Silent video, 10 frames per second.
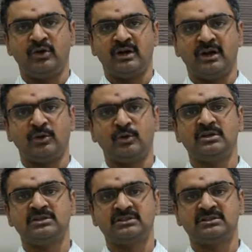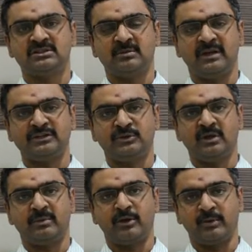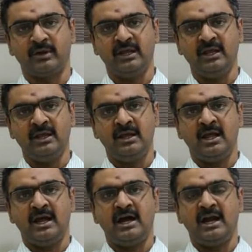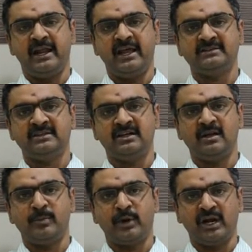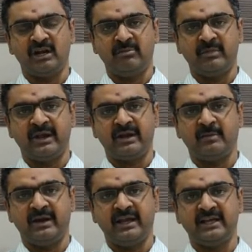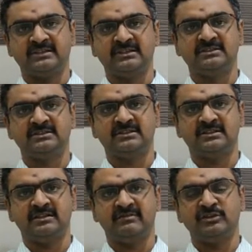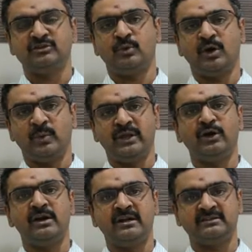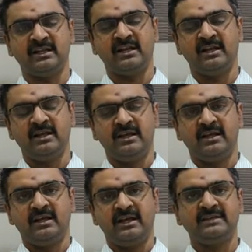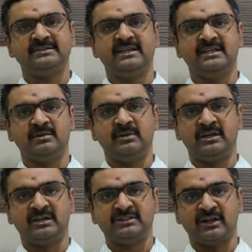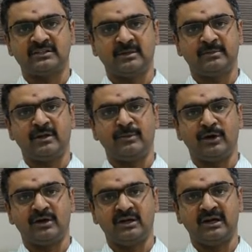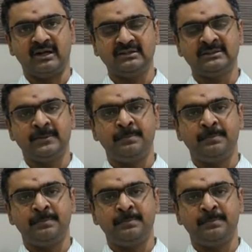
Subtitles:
to control his blood sugar properly and take certain protective medications, but what we call it as an ACE inhibitors or receptor blocker drugs,